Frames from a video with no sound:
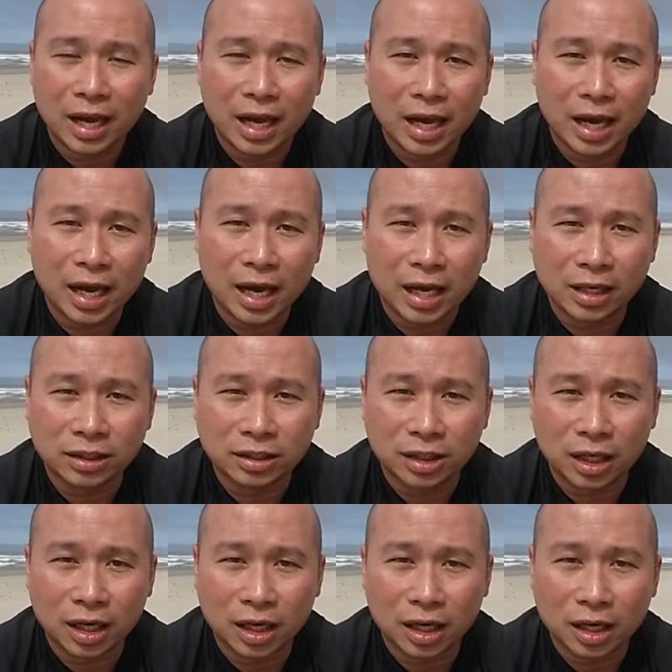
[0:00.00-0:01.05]

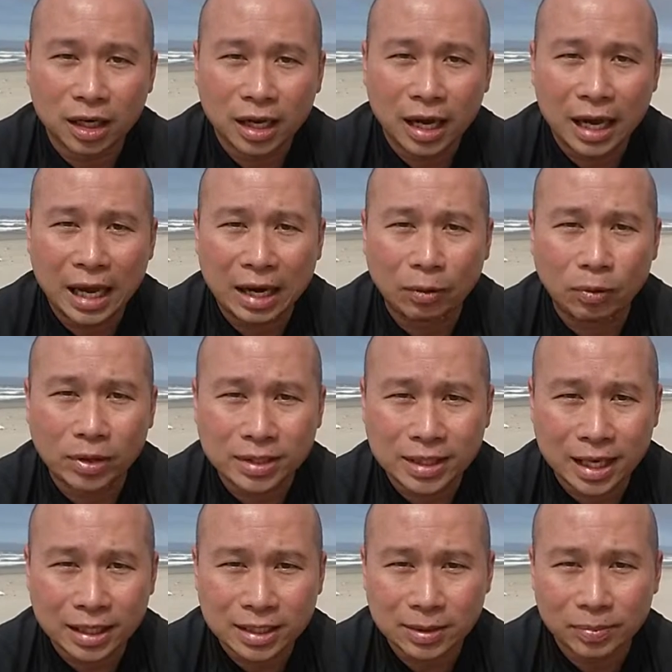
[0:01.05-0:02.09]
And was
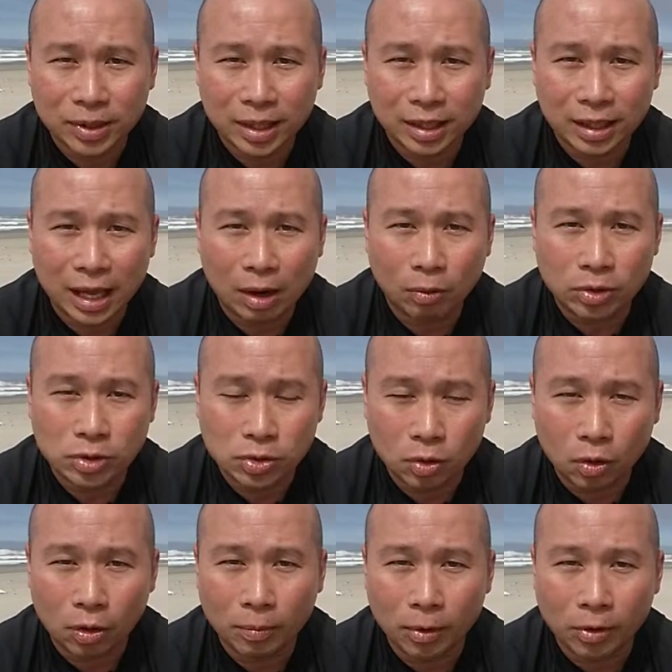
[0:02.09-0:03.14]
that something that was
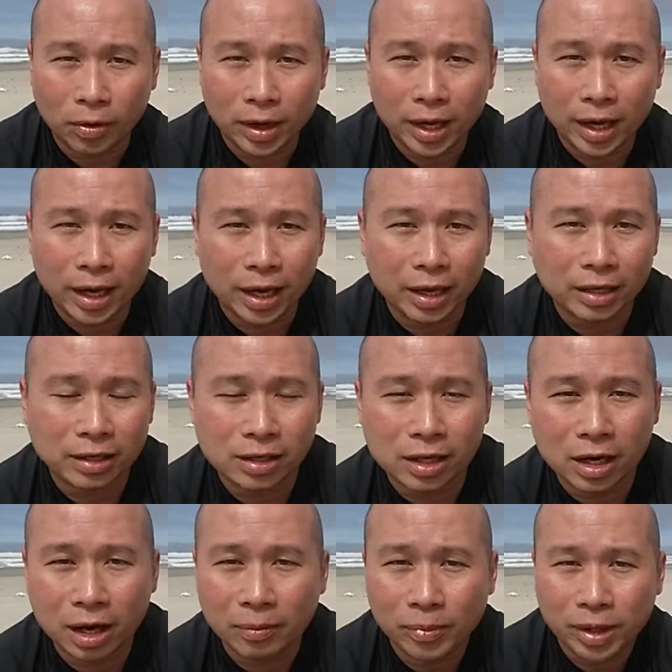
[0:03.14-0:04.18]
normal? And
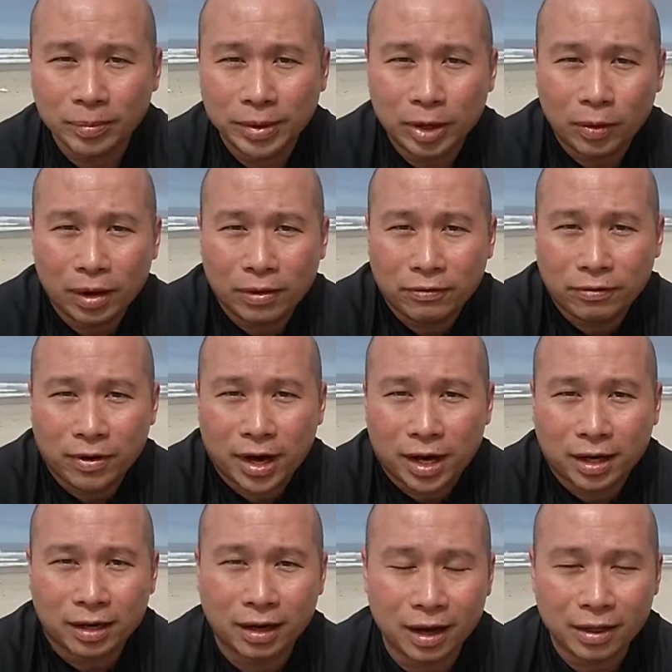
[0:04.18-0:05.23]
I'm going to be quite
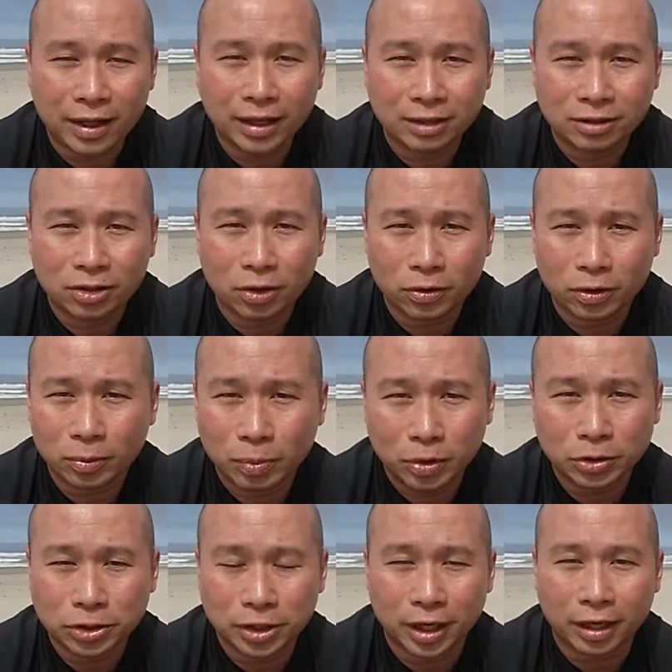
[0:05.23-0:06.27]
frank, that's total
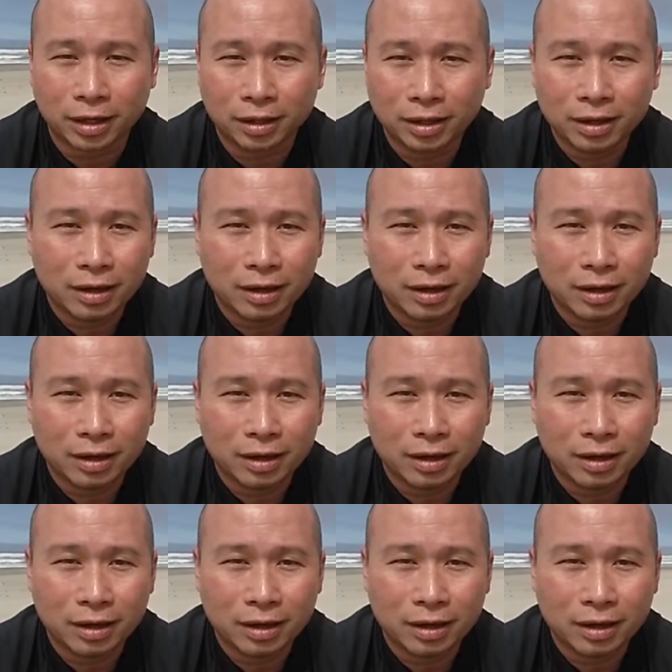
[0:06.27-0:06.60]
bullshit.